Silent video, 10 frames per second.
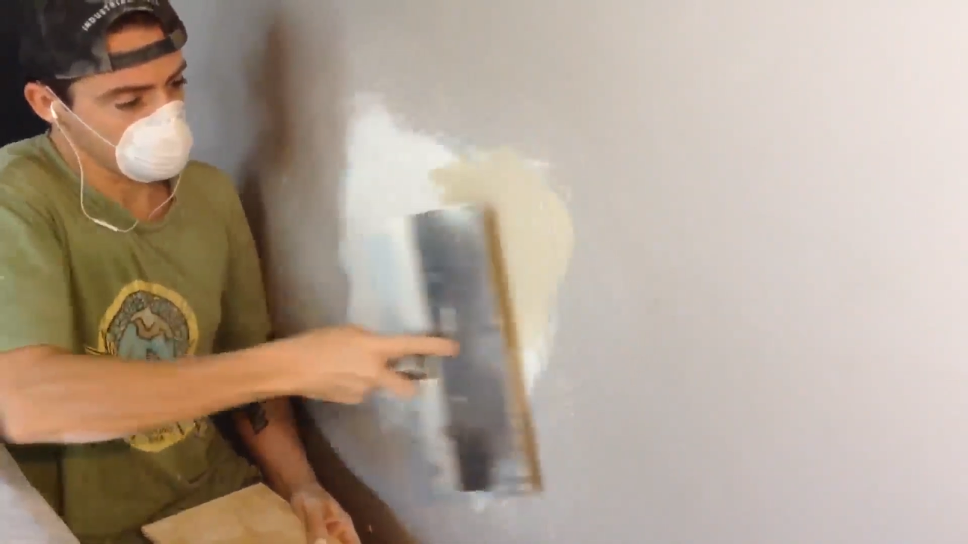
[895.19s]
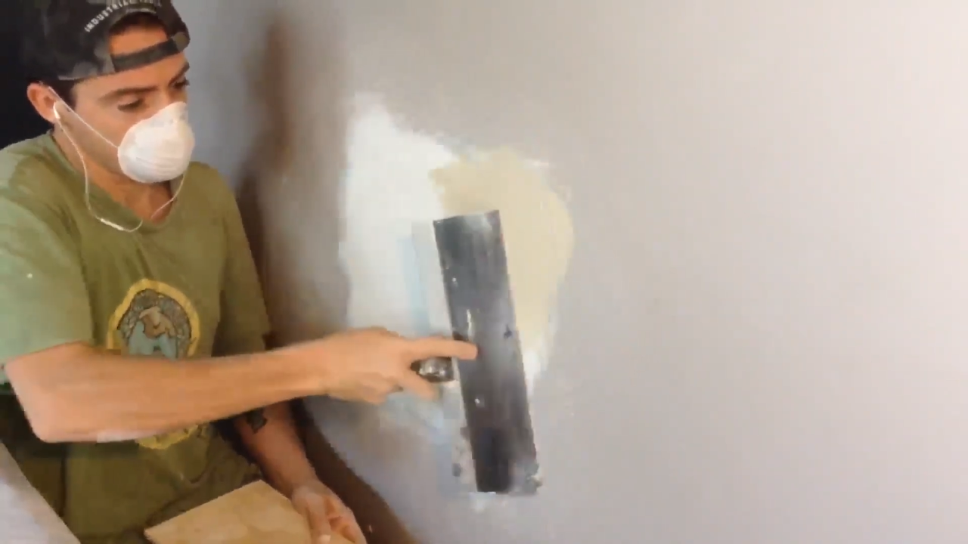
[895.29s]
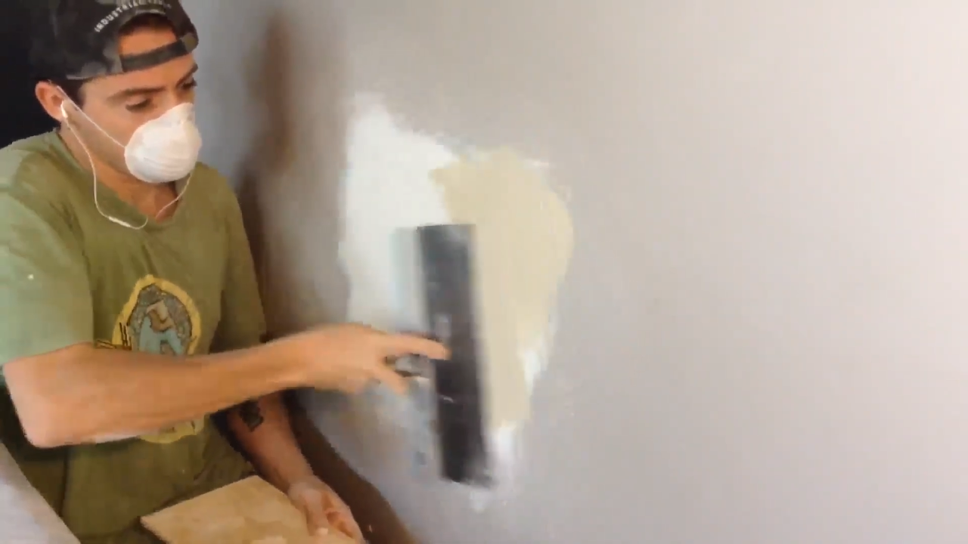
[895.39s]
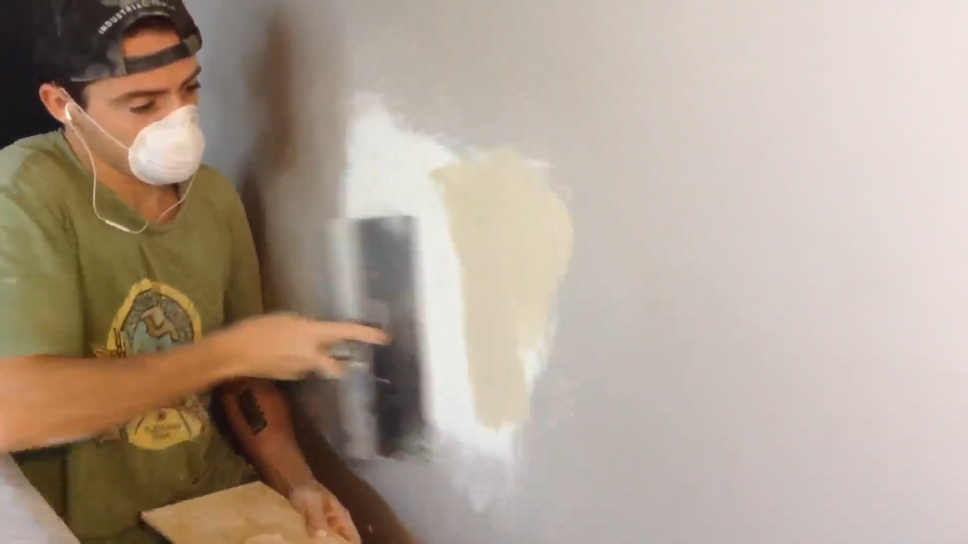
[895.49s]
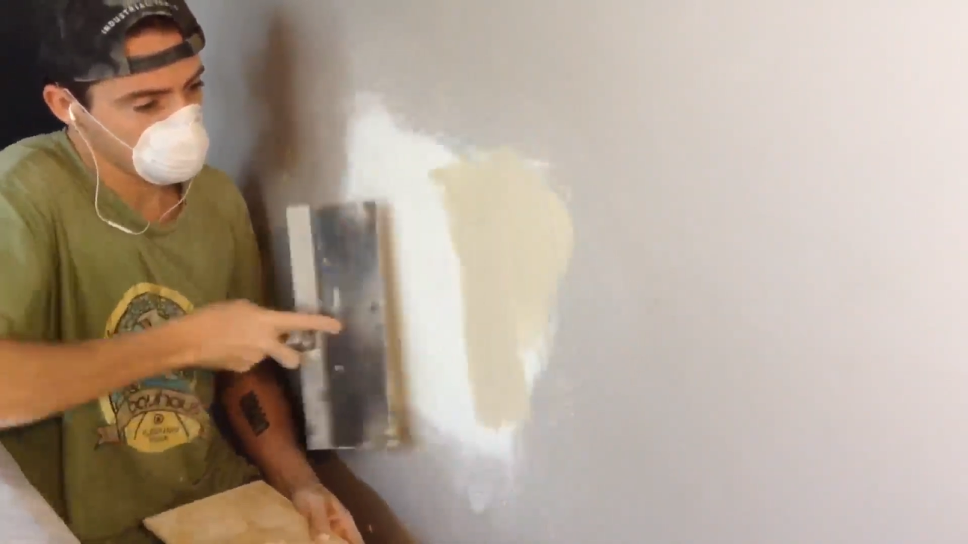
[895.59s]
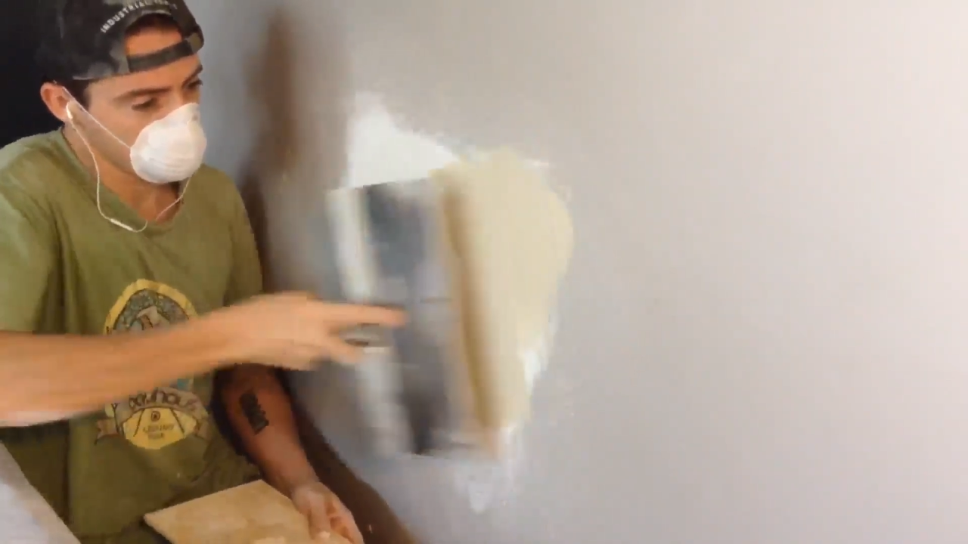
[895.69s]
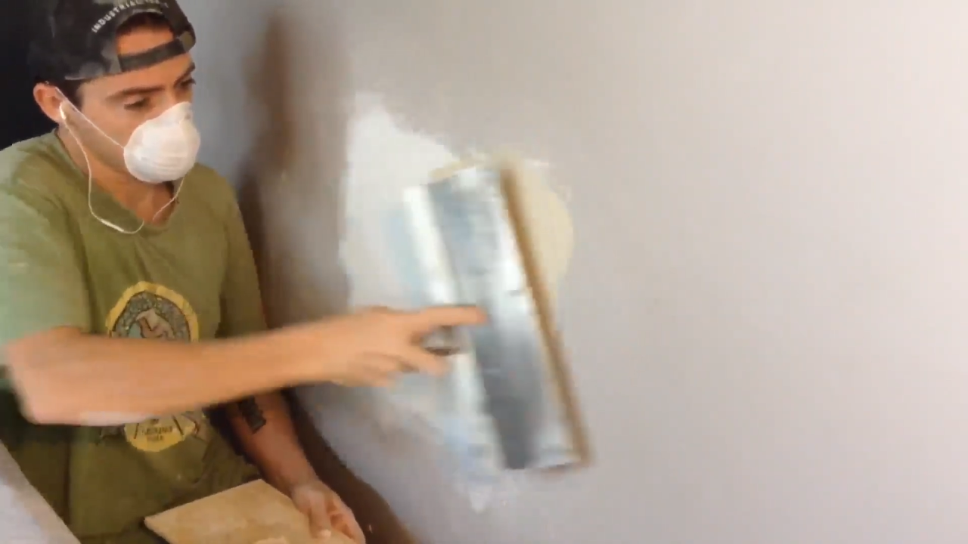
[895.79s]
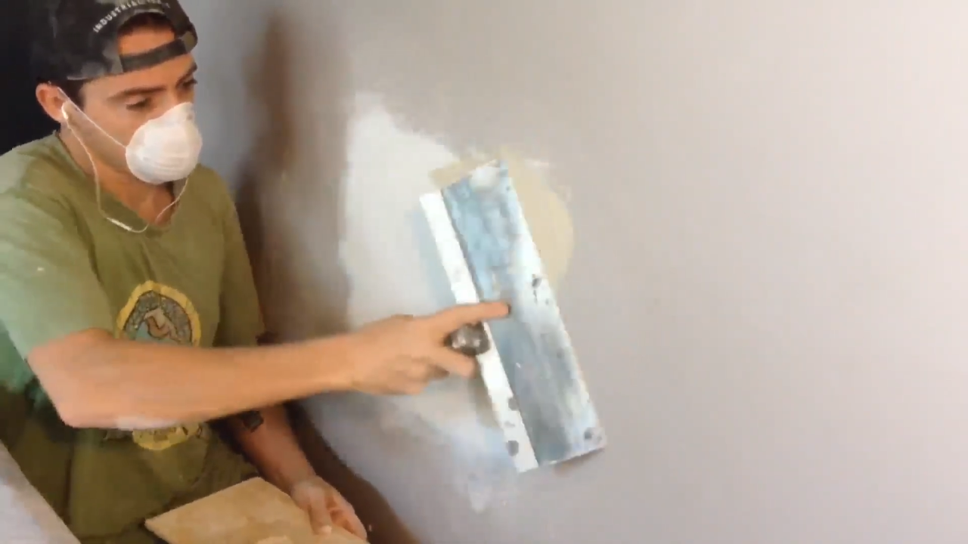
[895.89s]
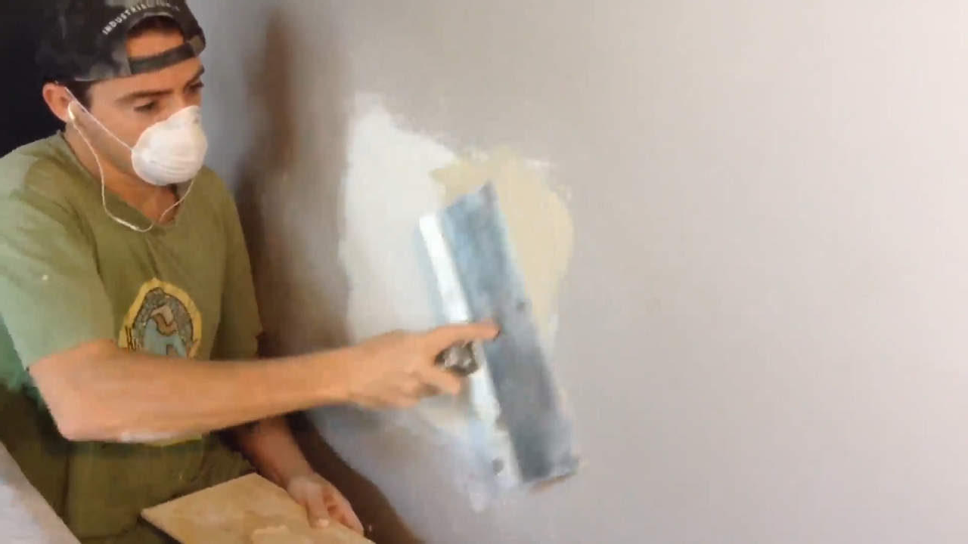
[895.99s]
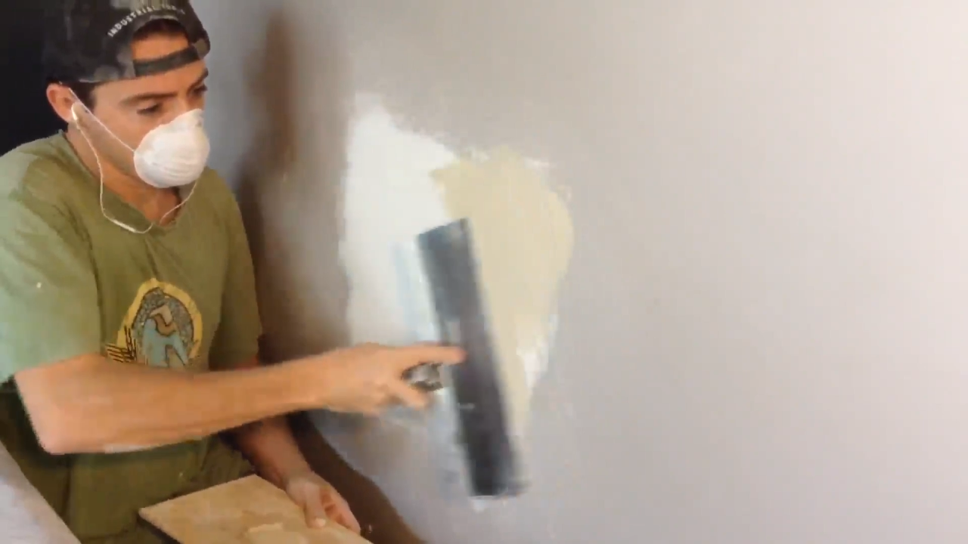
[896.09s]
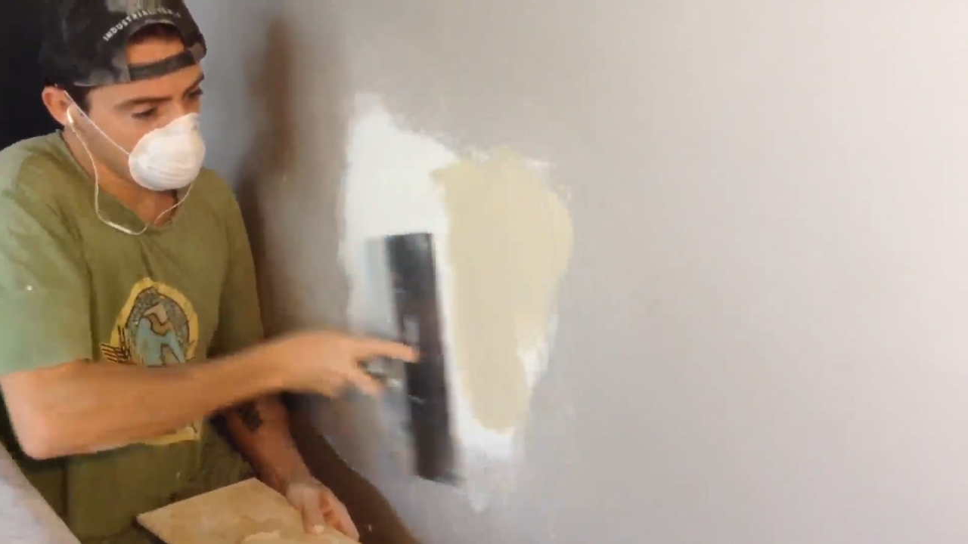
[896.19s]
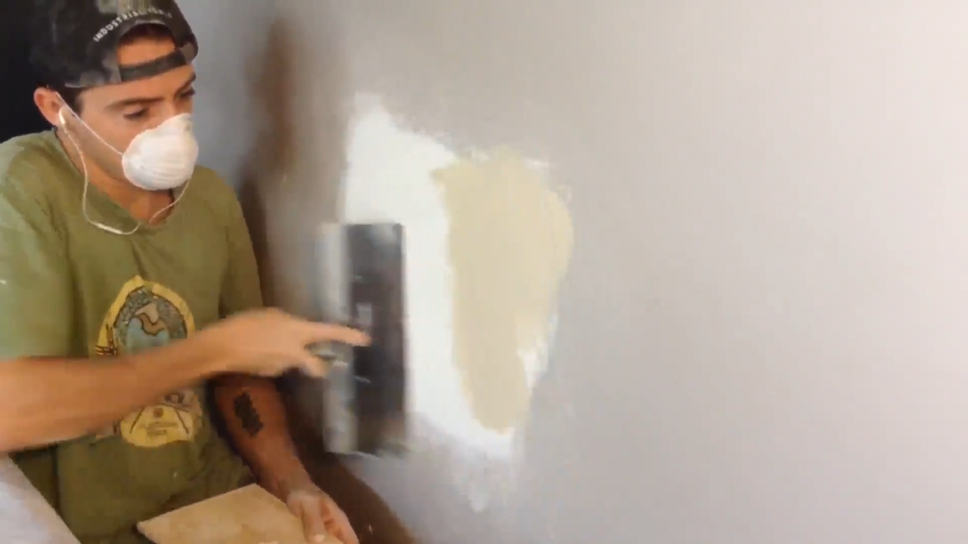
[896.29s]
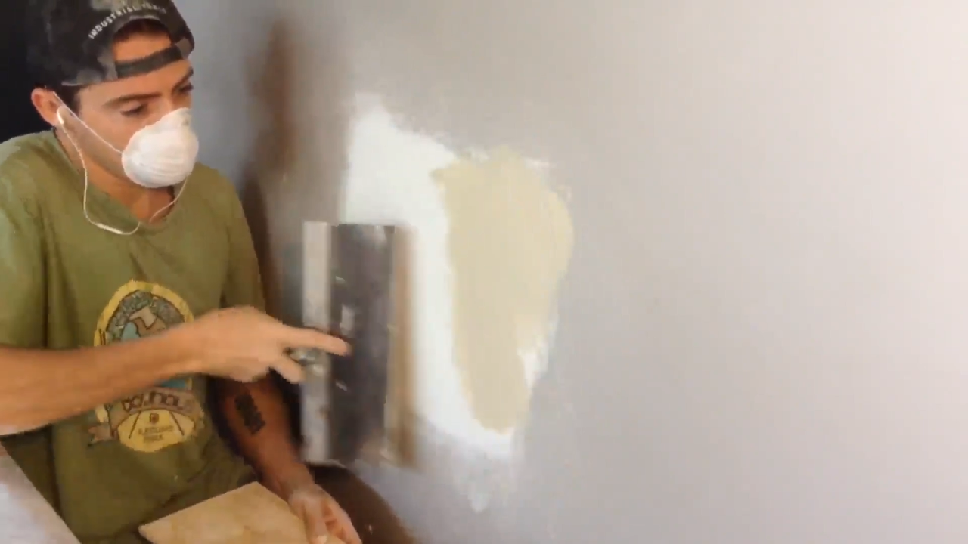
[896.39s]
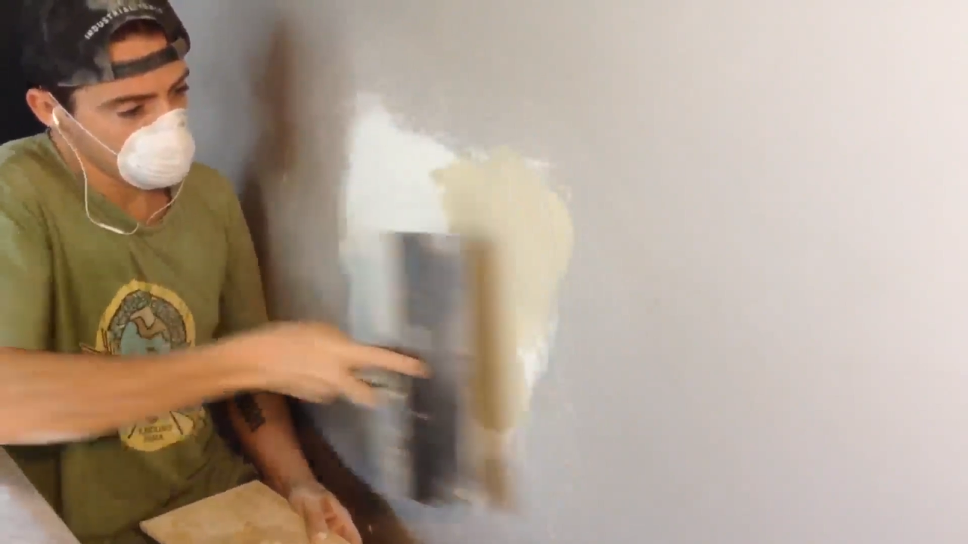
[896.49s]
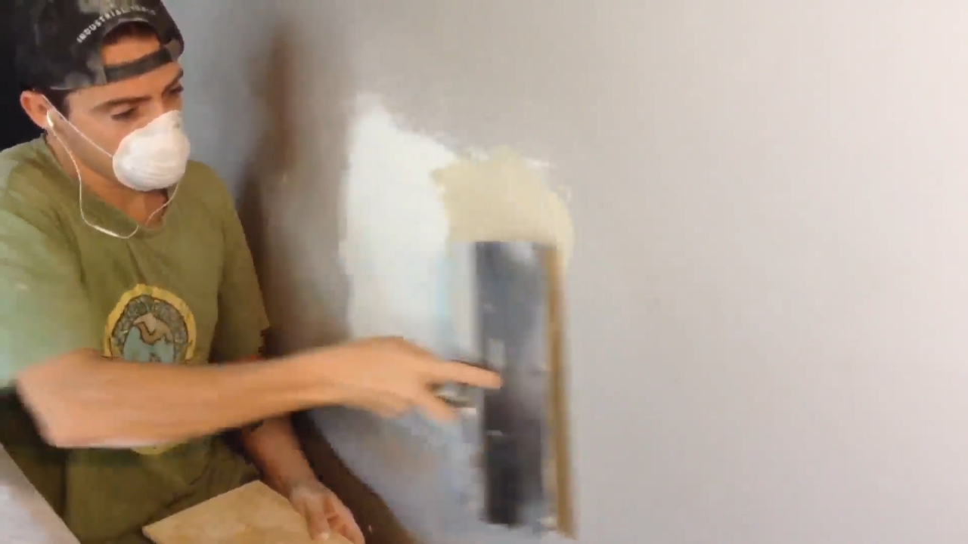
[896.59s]

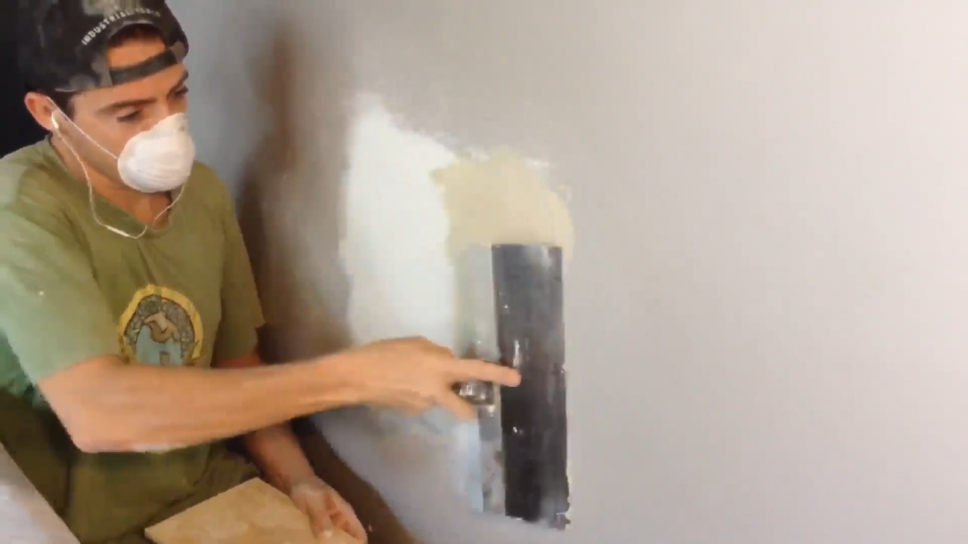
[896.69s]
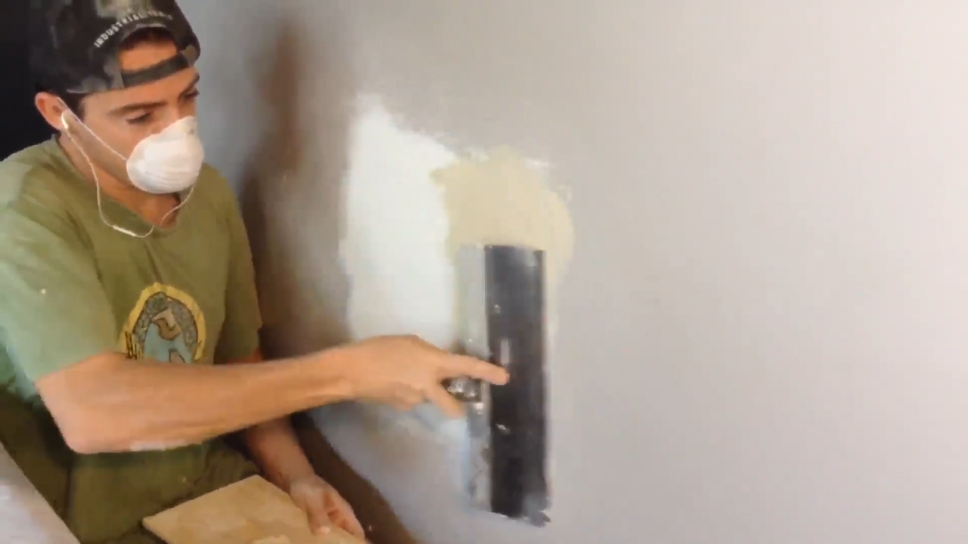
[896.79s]
spread